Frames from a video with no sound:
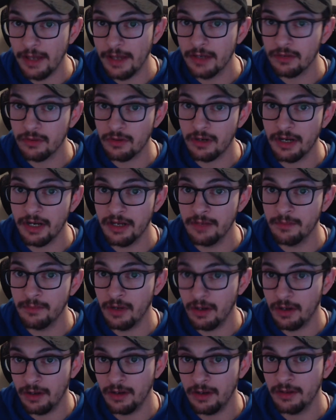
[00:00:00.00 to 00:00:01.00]
Rattlegram
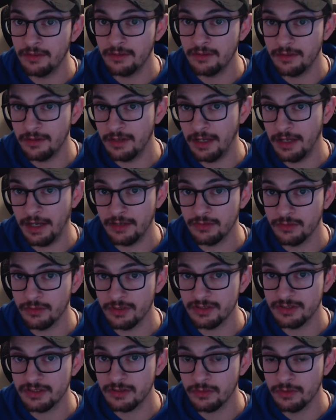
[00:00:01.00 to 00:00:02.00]
on the
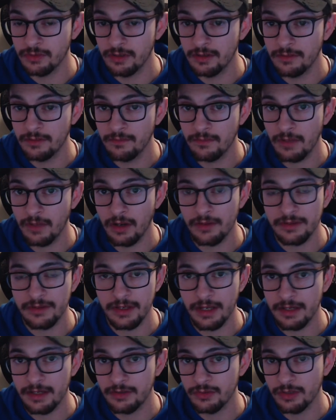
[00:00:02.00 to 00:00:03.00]
Android store, on
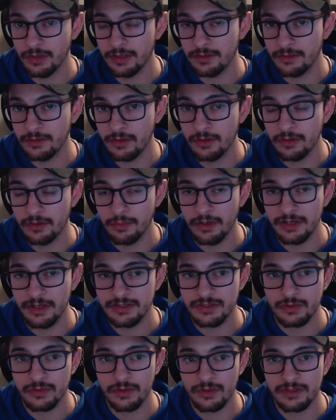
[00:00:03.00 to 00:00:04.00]
the Android Google Play
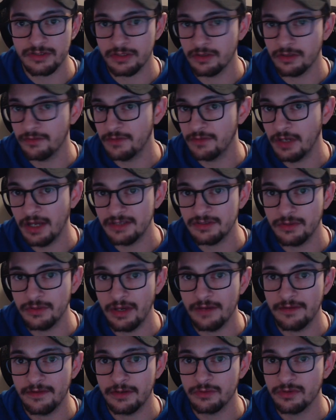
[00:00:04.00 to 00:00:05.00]
Store. So if you guys do
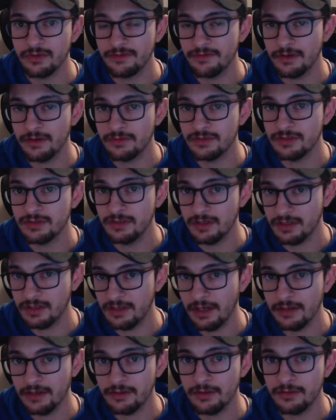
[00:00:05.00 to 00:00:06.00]
have Android phones, you
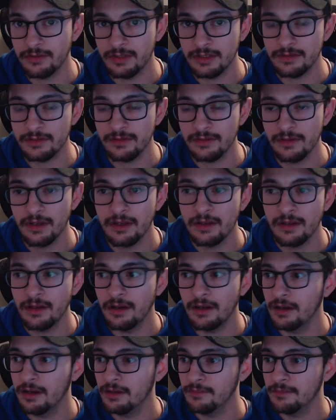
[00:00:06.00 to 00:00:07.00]
can download it.
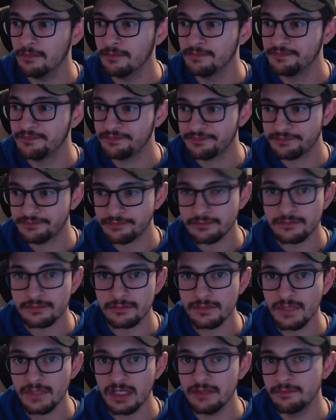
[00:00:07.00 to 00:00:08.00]
Um,
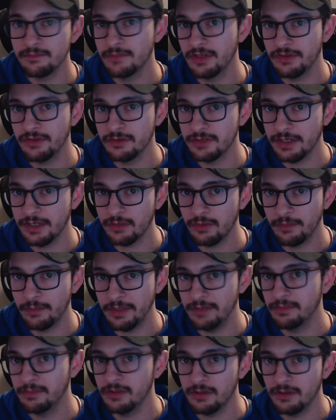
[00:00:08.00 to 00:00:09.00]
but the link will
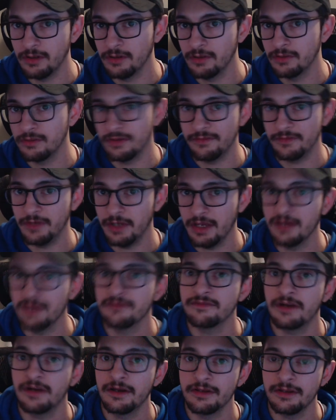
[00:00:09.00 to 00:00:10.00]
be below if you
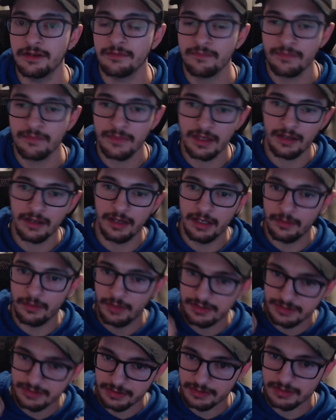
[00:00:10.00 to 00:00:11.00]
can't find it.
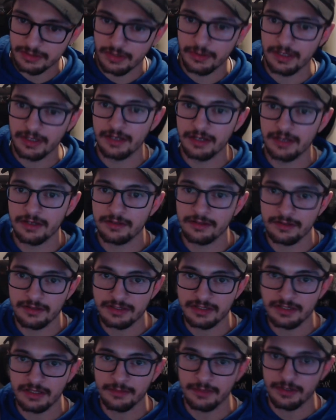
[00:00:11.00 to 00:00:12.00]
Anyways, let's go ahead and get into
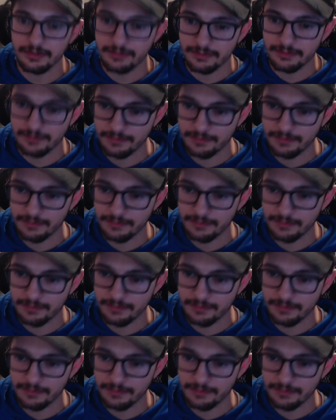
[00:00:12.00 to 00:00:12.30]
this demo.